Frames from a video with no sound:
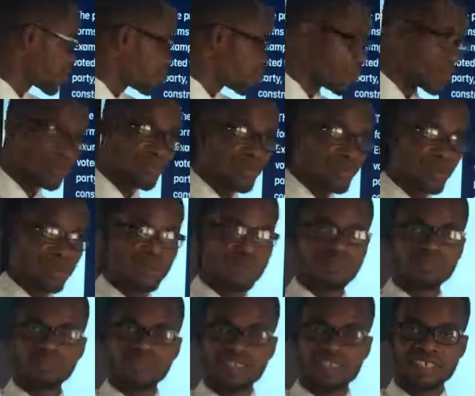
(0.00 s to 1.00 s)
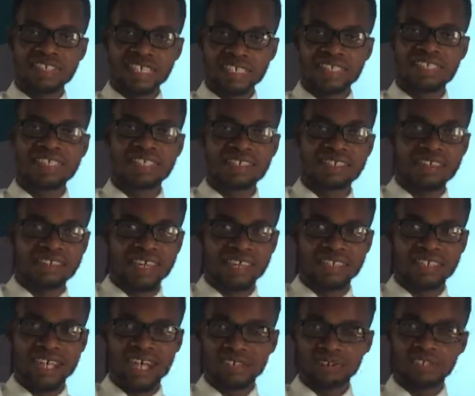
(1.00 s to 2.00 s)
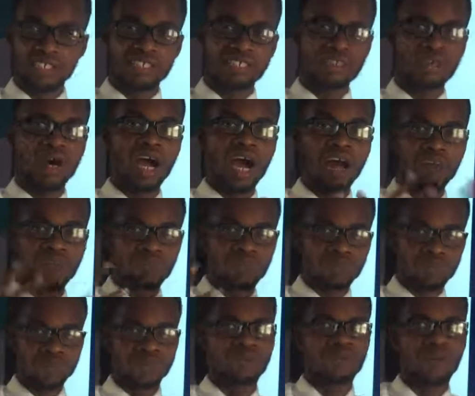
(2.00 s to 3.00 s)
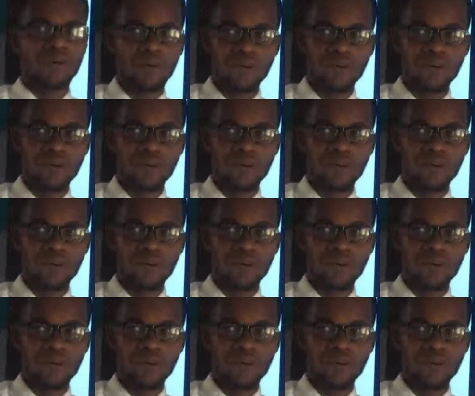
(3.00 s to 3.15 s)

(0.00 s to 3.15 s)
people say things that they actually don't have proof for.